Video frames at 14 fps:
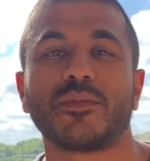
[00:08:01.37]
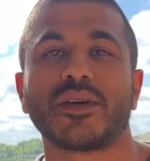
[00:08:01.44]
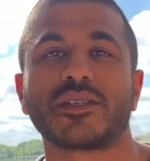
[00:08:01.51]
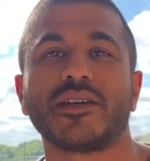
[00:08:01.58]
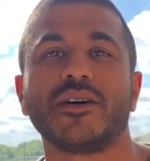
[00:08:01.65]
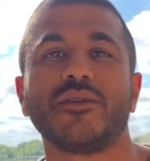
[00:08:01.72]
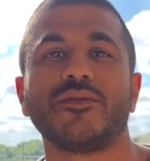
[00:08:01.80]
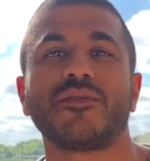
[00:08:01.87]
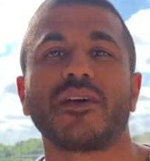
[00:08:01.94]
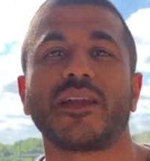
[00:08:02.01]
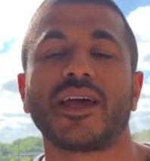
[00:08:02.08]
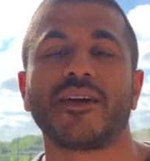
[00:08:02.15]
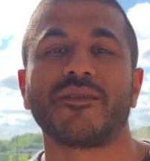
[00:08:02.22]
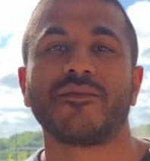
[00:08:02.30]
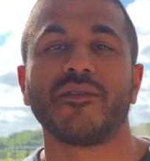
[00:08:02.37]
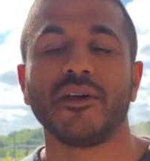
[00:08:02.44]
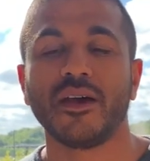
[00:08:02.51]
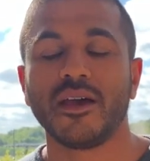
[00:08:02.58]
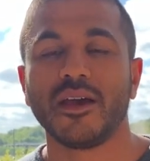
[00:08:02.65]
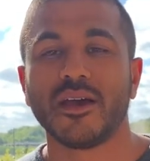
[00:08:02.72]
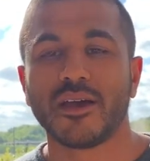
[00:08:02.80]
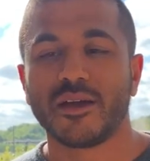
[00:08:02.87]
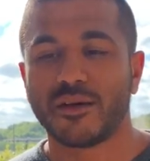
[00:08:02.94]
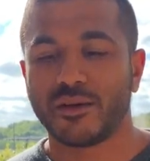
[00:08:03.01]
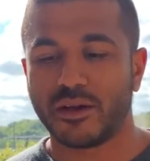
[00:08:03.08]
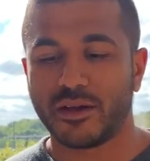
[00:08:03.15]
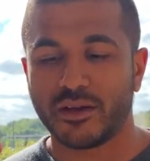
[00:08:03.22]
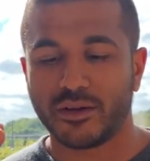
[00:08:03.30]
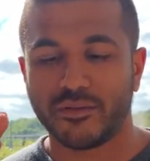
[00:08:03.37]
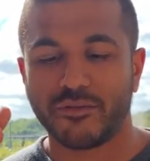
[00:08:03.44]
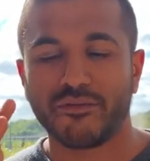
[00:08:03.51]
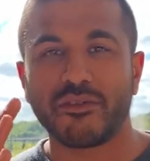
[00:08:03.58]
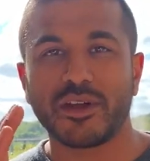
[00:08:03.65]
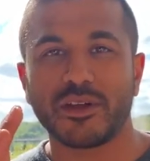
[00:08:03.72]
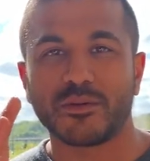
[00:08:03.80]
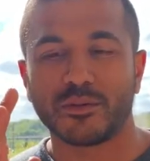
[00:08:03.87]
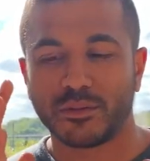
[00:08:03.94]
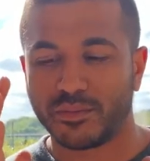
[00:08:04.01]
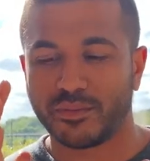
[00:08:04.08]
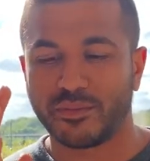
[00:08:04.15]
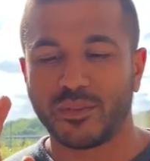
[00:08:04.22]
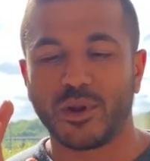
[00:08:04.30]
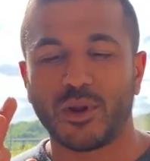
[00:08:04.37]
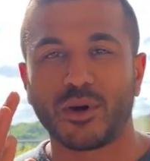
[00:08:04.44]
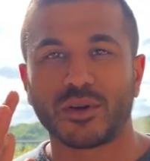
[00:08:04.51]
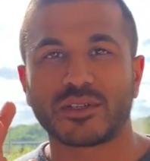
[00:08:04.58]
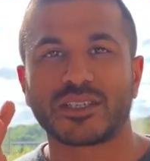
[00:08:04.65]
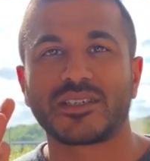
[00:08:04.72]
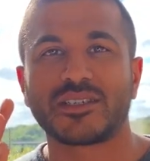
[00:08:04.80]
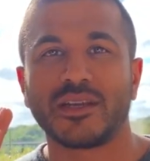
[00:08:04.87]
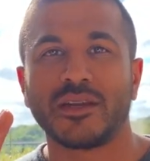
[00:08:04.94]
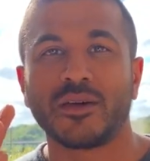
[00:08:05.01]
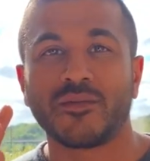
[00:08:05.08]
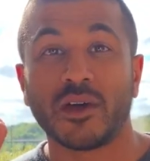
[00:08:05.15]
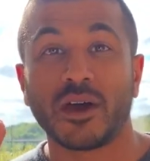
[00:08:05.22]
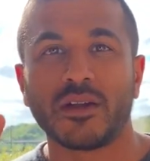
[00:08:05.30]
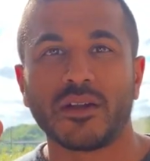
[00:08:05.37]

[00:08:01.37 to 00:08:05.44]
myself and have a real long stint of